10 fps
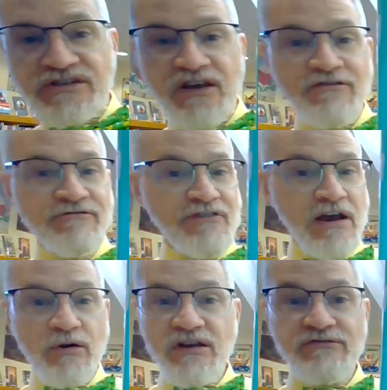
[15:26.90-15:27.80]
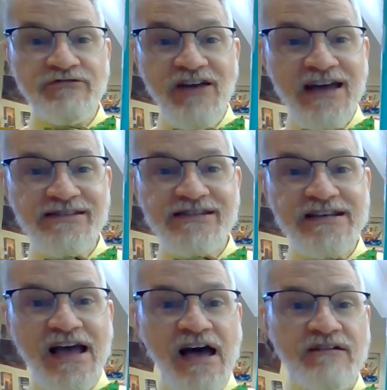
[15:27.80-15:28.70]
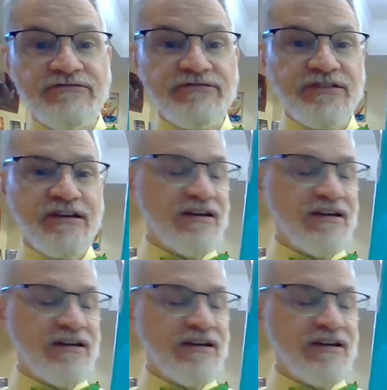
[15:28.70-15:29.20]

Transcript: is a very fancy F.